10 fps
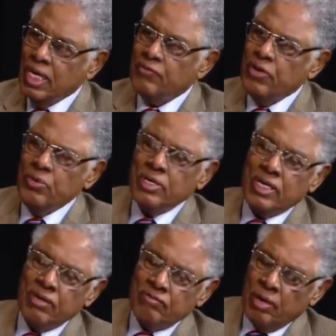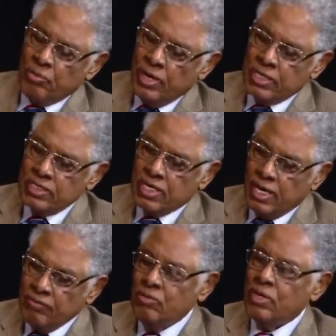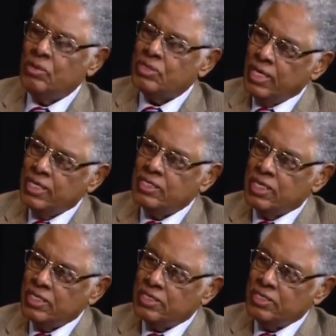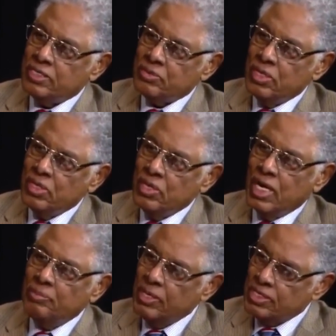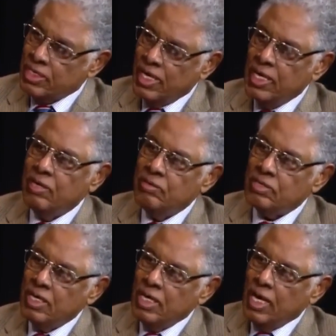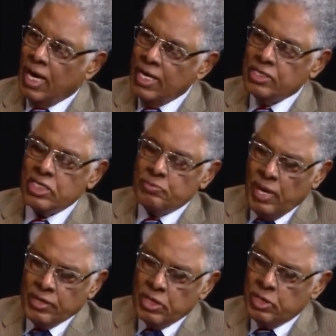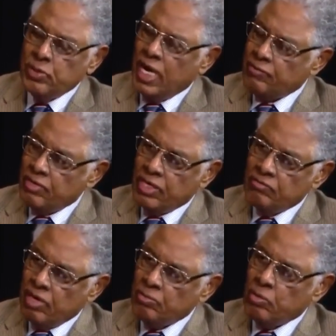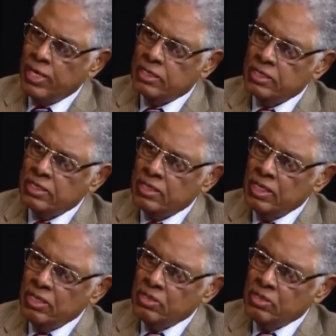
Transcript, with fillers: If you were to give reparations to everyone whose ancestors had been slaves, I suspect that you would have to give reparations